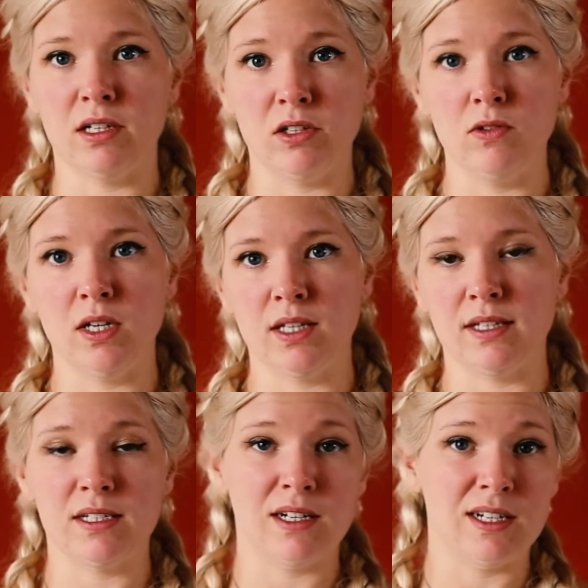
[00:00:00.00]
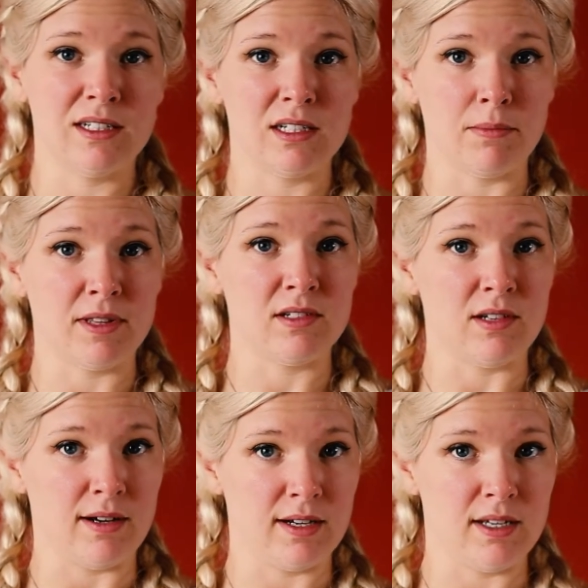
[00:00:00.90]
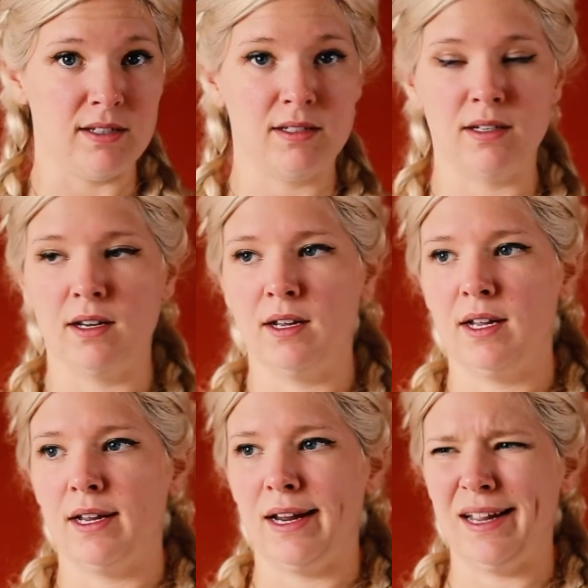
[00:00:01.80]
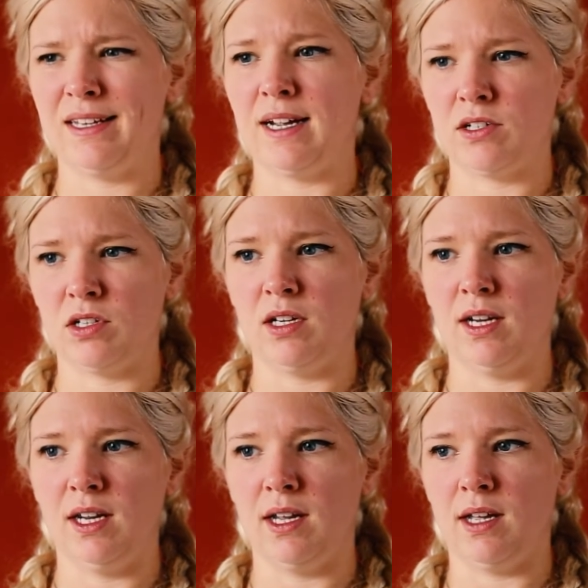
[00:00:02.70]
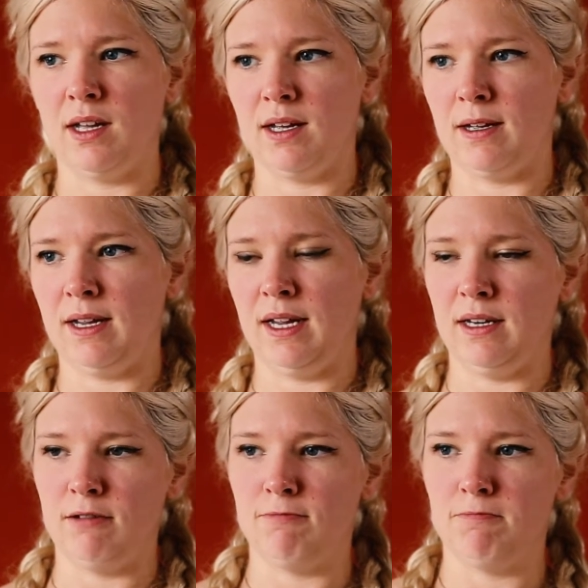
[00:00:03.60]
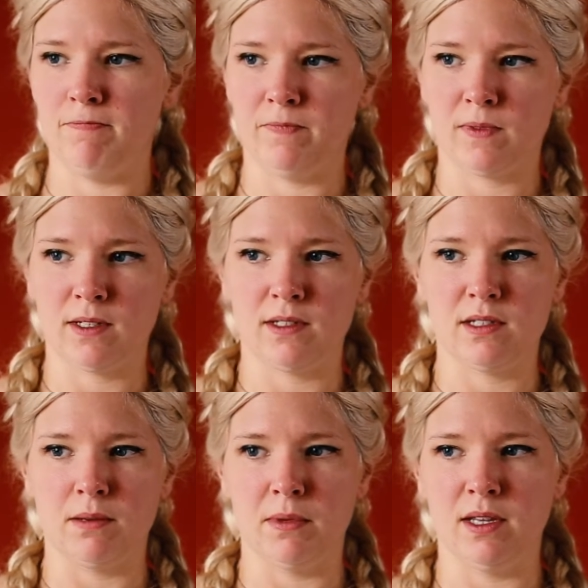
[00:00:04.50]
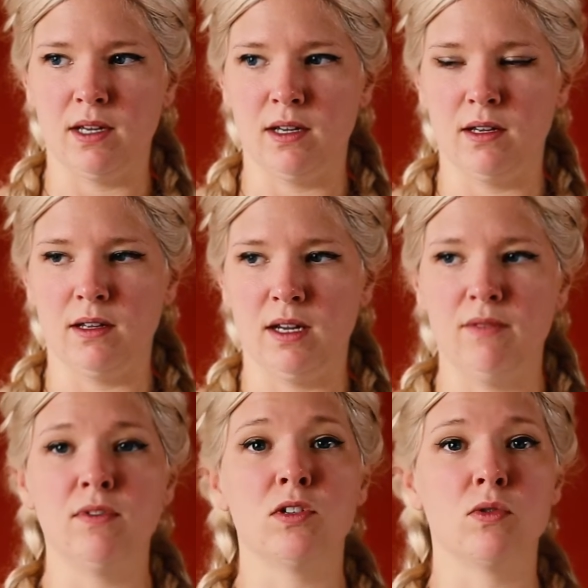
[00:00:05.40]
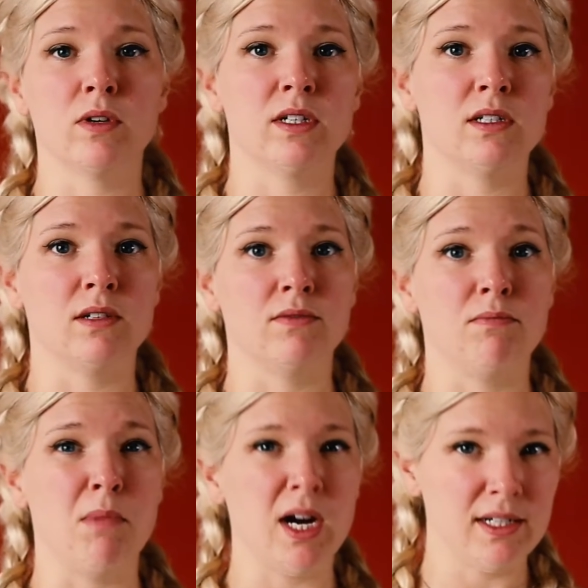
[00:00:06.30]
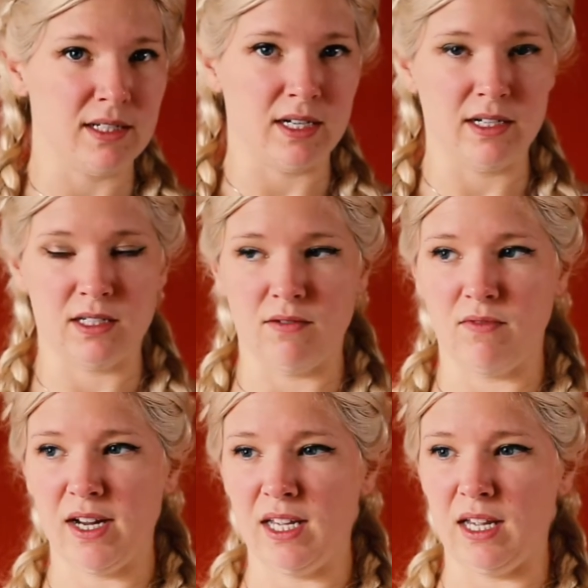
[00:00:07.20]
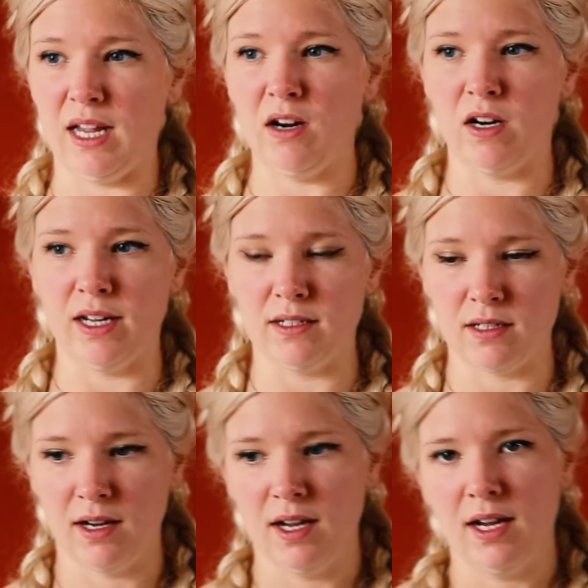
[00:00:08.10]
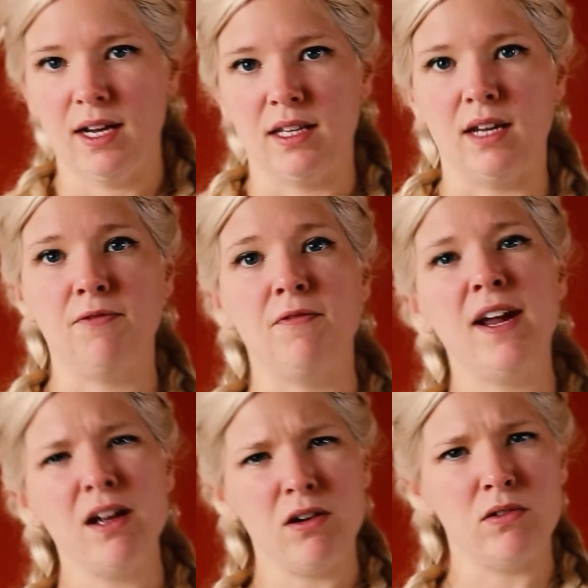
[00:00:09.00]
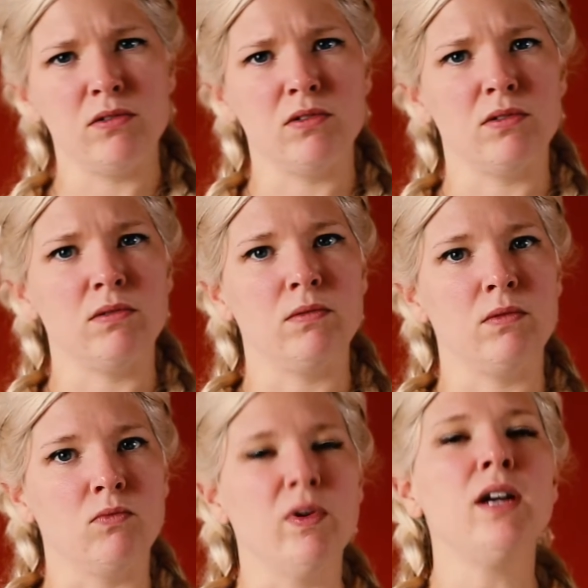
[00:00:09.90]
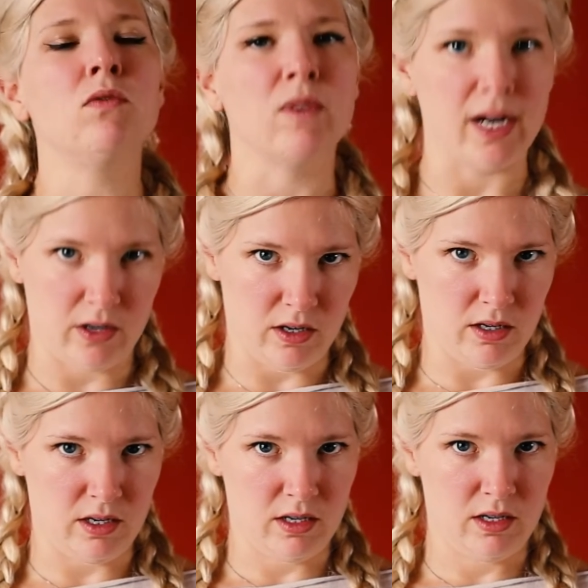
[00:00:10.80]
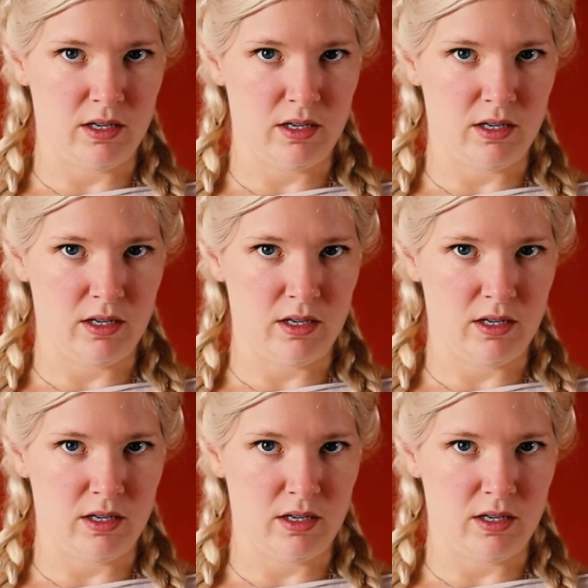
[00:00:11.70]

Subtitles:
including listed in some of the sagas, and actually in some of the inventories of monasteries in Viking areas, they found written record